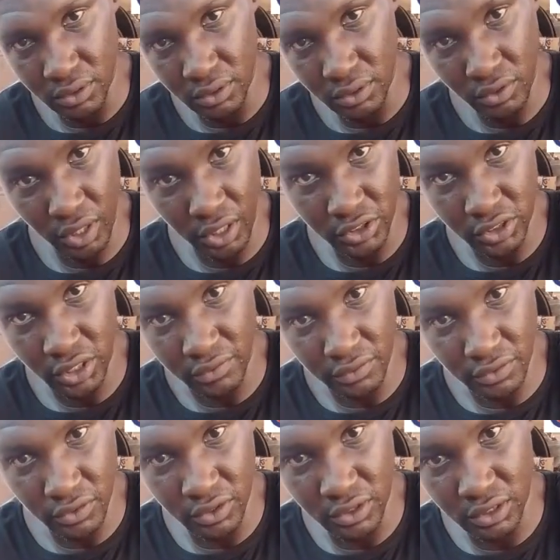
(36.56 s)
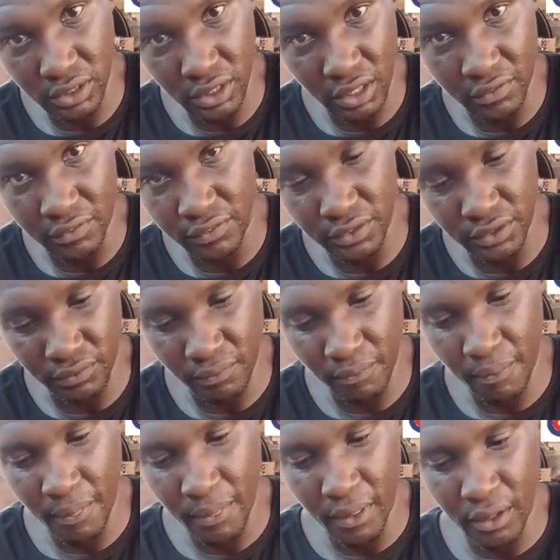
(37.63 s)
crankshaft. So you see how free.
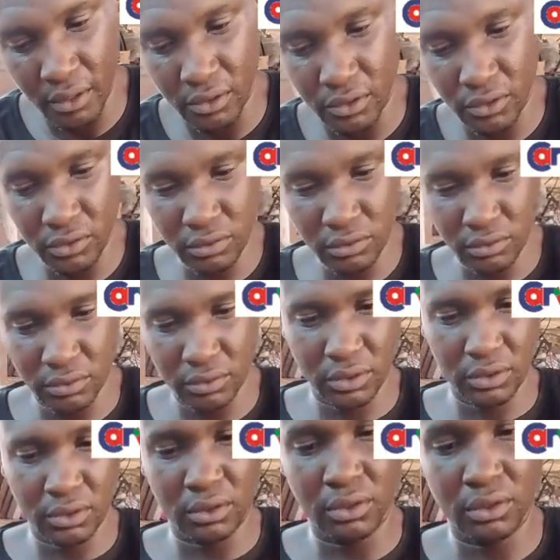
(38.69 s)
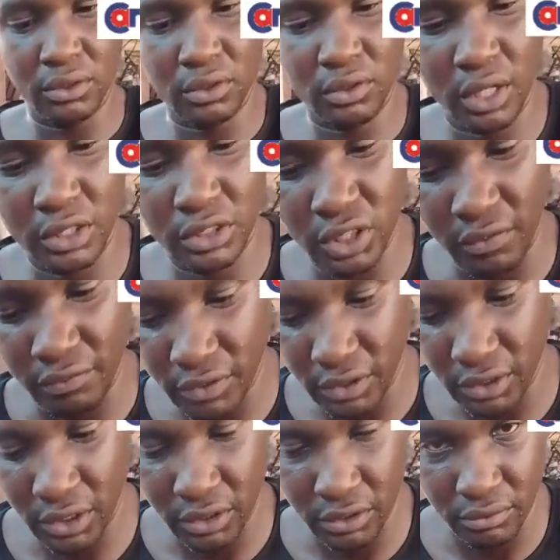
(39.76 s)
So crankshaft is
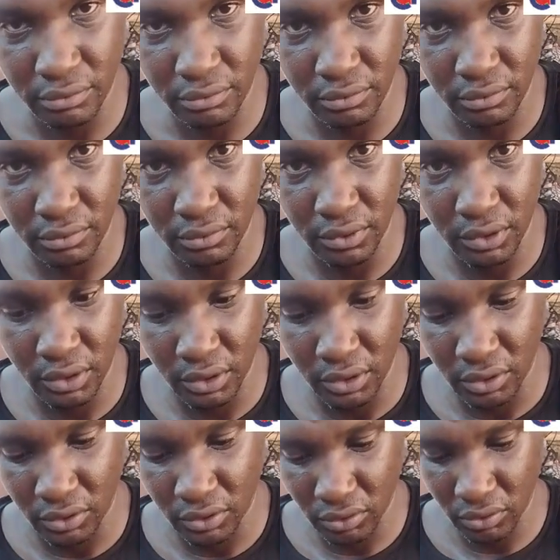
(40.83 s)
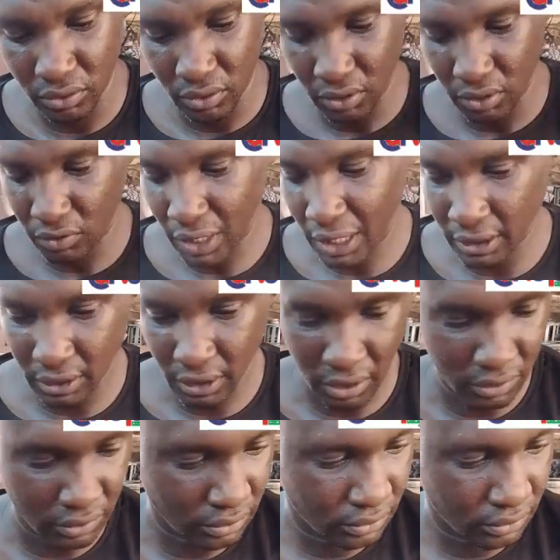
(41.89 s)
in. So right now,